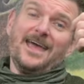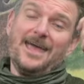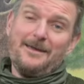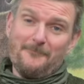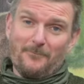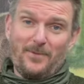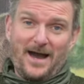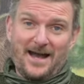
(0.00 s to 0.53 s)

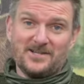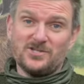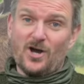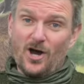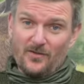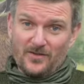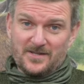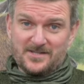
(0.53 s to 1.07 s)
impact
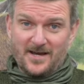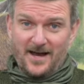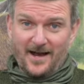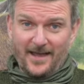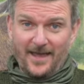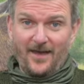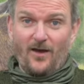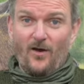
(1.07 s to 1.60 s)
on the
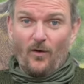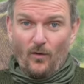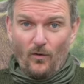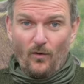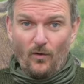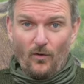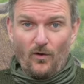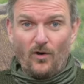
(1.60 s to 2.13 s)
target
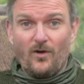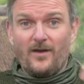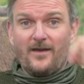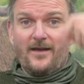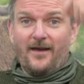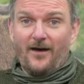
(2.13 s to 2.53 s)
or